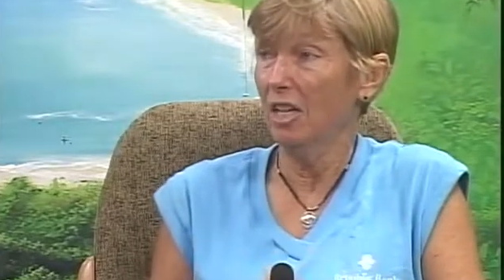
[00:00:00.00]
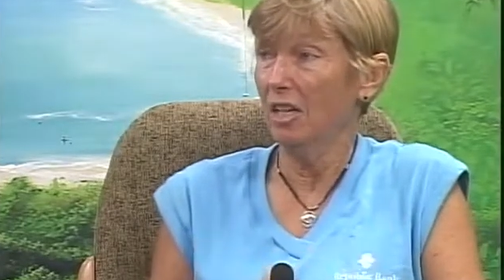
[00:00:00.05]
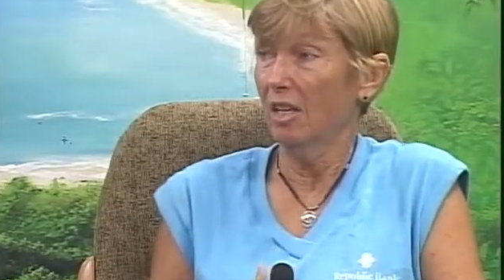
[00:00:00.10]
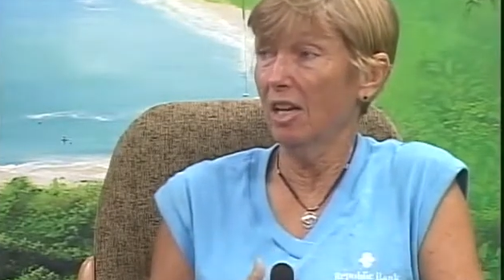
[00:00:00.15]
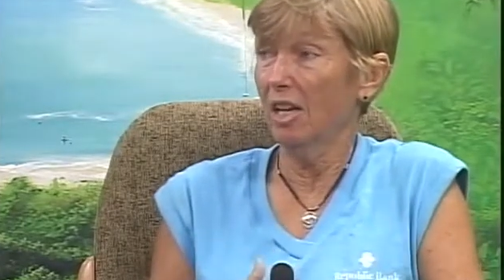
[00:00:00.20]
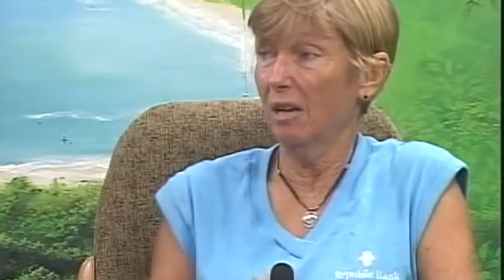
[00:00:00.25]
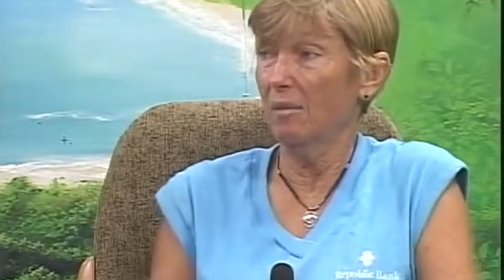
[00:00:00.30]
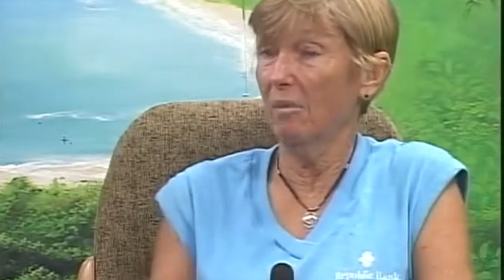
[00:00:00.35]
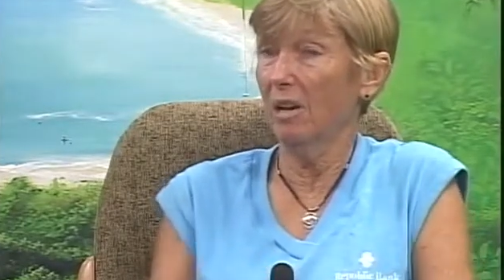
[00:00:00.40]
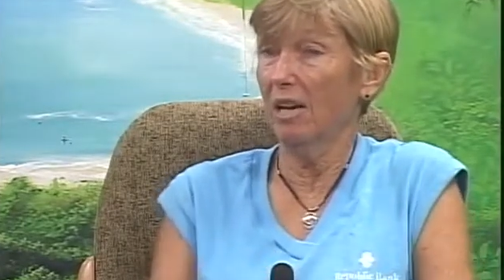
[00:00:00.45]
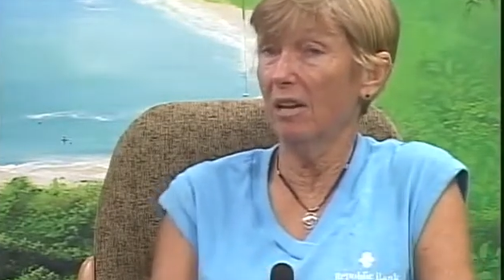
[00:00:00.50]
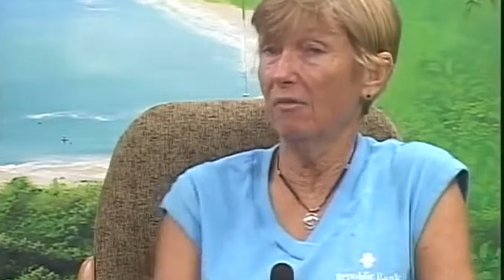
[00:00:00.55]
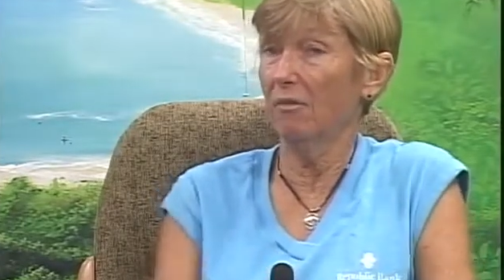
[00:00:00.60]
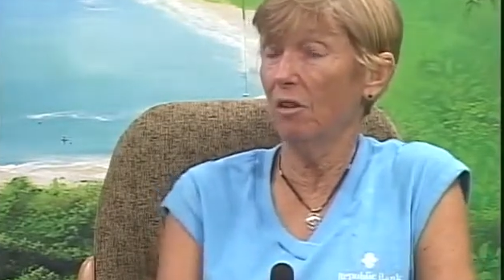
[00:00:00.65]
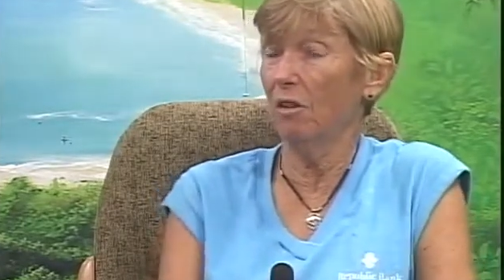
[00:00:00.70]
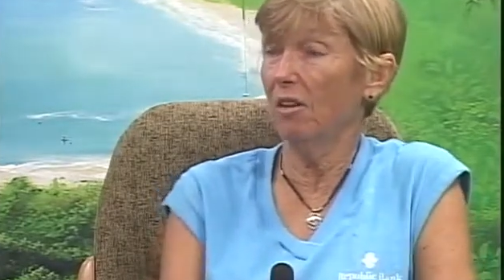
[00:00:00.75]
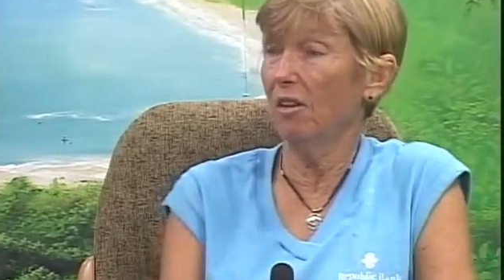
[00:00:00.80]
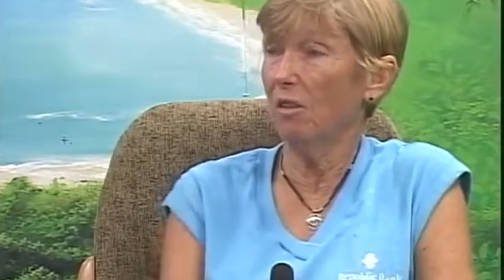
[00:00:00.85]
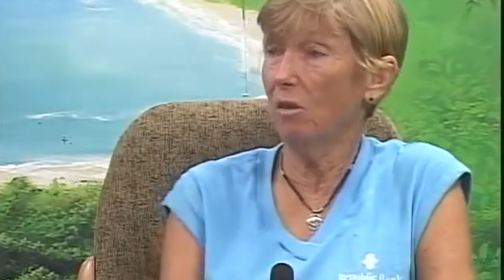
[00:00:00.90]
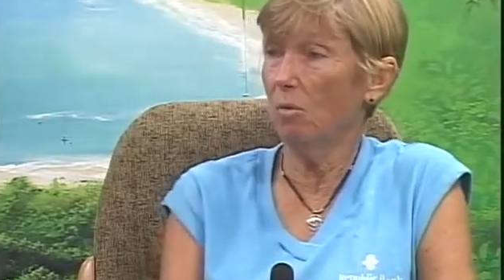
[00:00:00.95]
Okay, but if
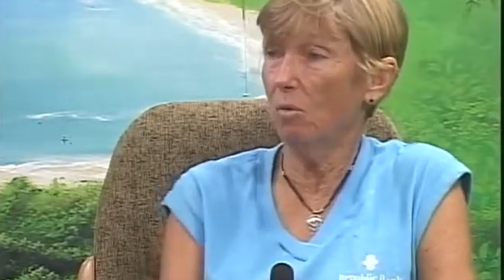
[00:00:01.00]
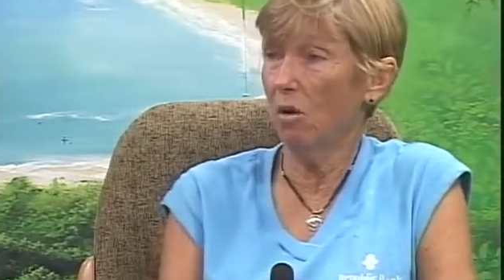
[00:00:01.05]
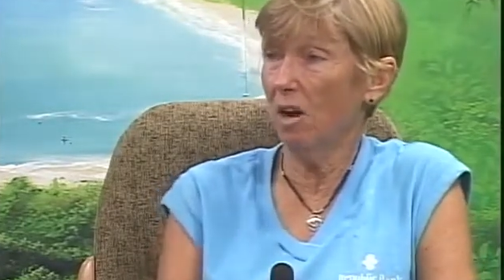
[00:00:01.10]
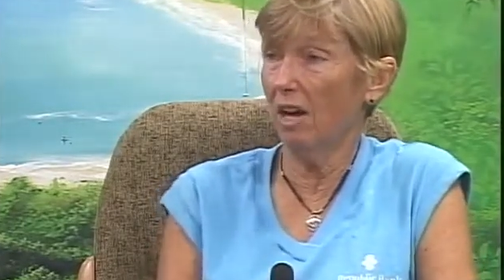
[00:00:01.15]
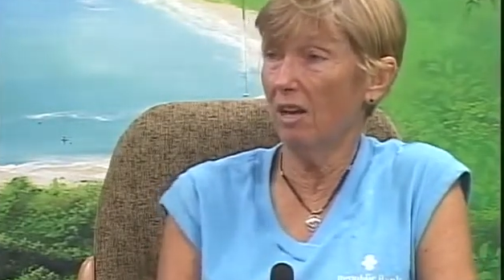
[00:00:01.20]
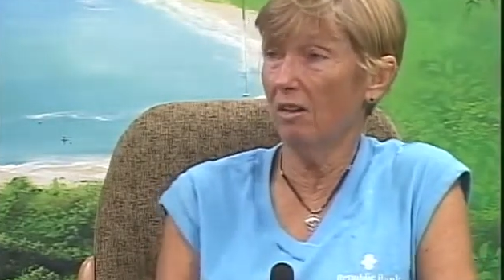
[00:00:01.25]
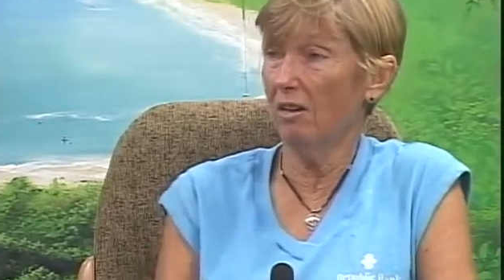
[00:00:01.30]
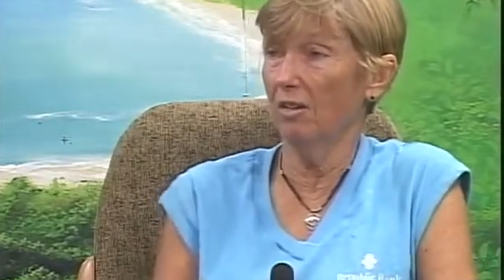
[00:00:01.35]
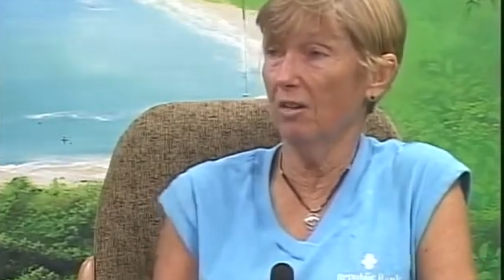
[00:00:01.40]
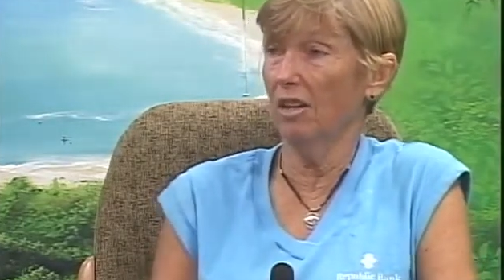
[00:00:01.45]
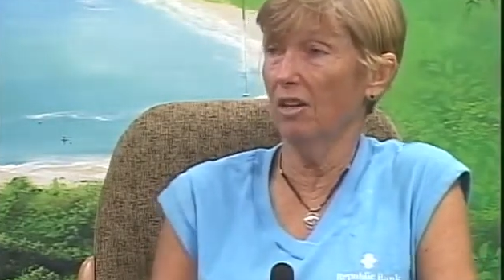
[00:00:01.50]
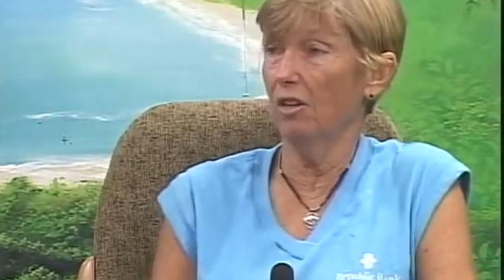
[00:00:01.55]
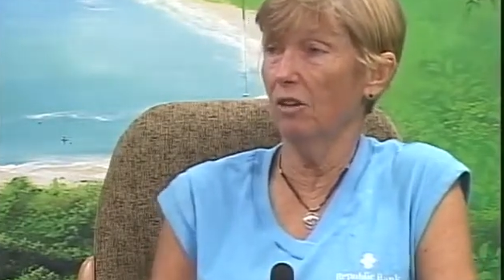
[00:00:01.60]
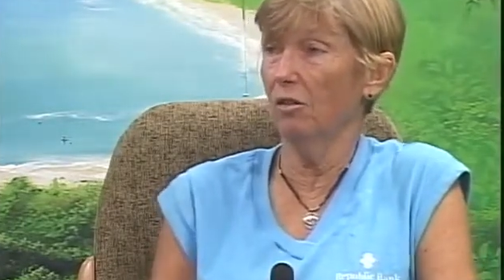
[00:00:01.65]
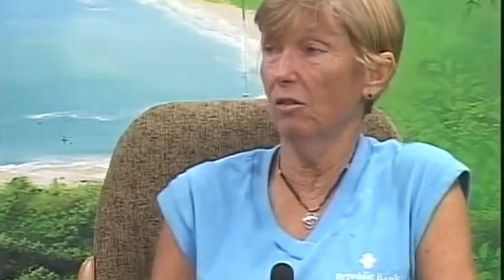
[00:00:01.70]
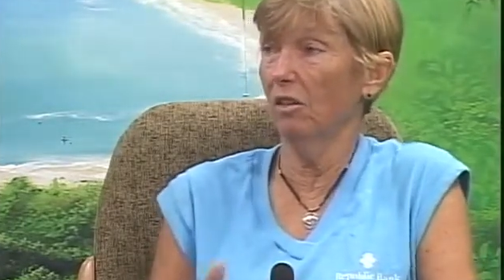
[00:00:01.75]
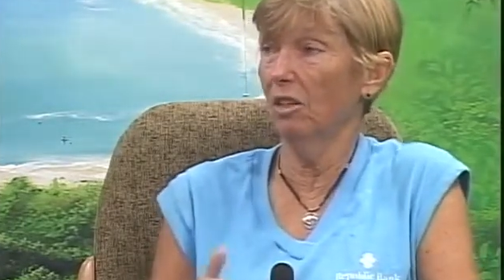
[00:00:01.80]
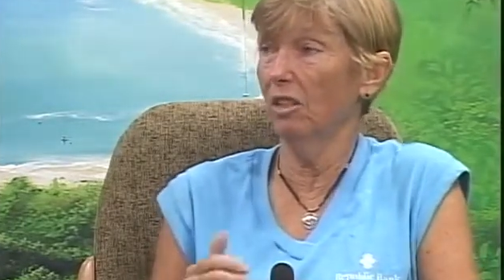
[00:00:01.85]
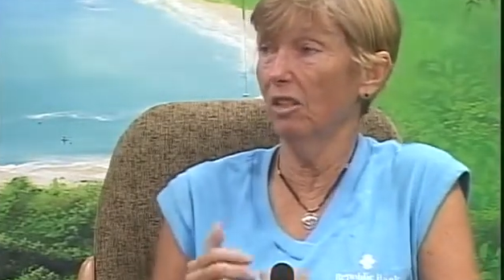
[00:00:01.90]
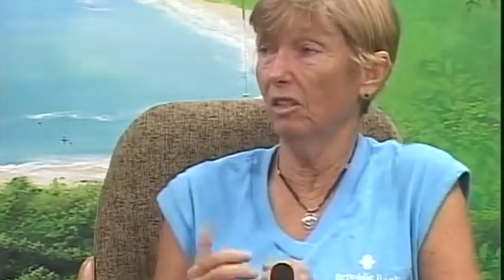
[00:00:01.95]
you're in the water and
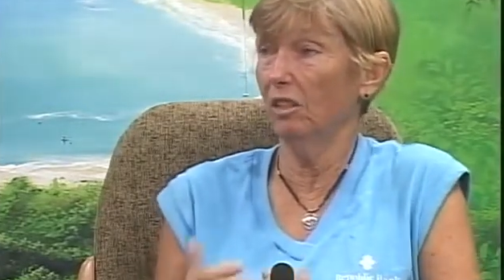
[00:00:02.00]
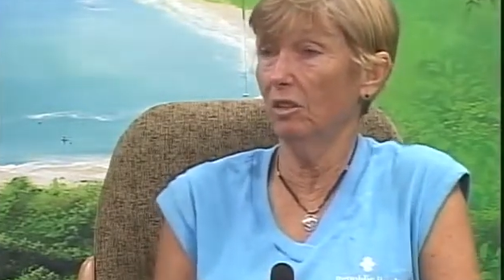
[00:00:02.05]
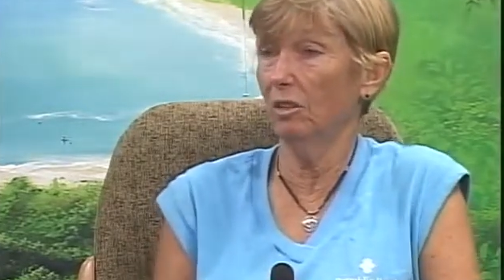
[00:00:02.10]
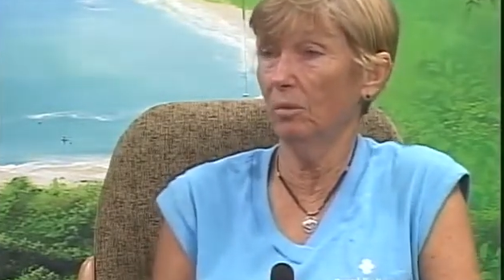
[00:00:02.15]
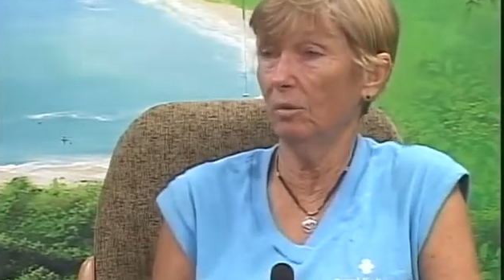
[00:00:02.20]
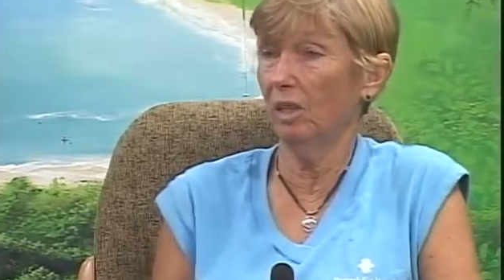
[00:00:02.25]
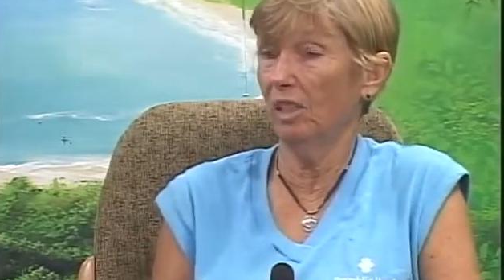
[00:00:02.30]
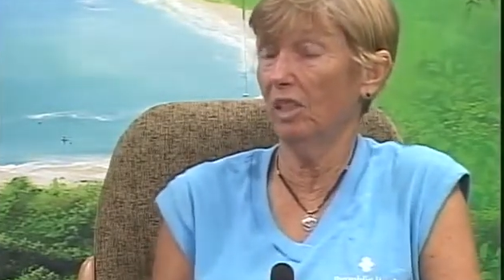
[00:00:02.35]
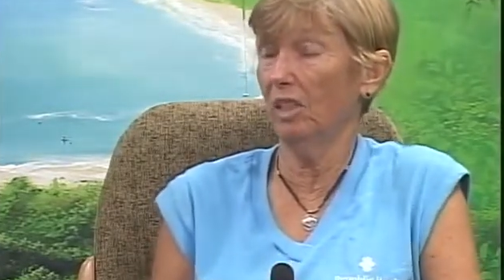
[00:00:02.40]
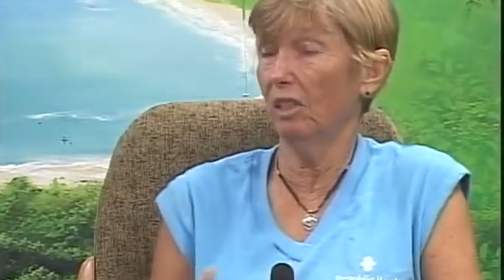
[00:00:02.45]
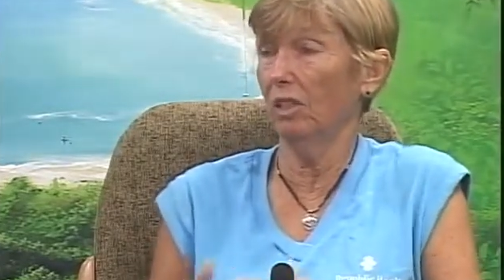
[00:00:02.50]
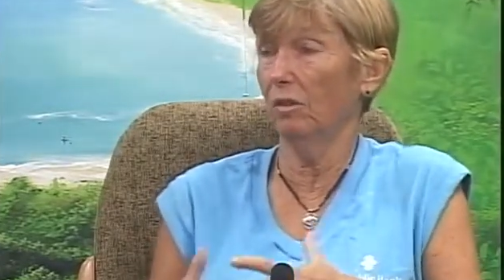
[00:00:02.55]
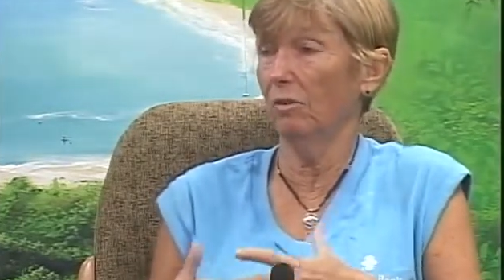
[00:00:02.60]
you're in a situation,